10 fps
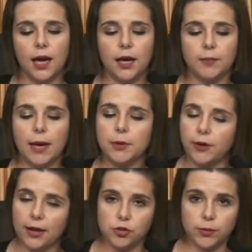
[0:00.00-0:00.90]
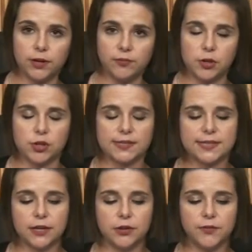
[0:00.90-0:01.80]
Um, I'm a graduate of Michigan
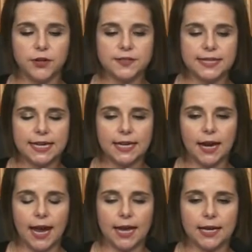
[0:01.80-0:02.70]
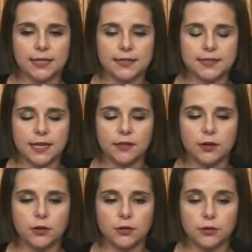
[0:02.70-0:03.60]
State University, and in
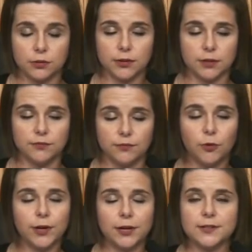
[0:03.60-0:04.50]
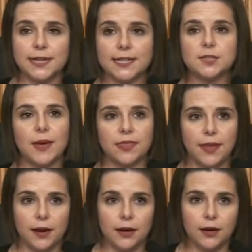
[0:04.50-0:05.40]
the the four years that I spent
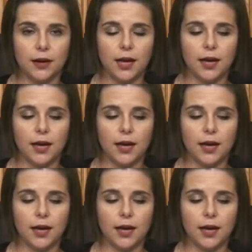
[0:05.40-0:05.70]
there,